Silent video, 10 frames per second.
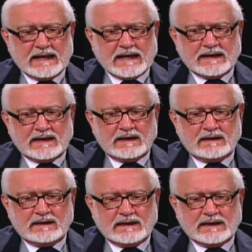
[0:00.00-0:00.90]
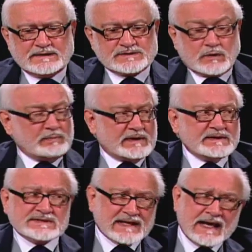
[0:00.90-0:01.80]
And he
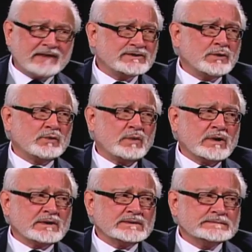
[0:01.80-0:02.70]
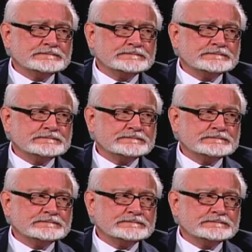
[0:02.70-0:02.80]
said, I have to go to work.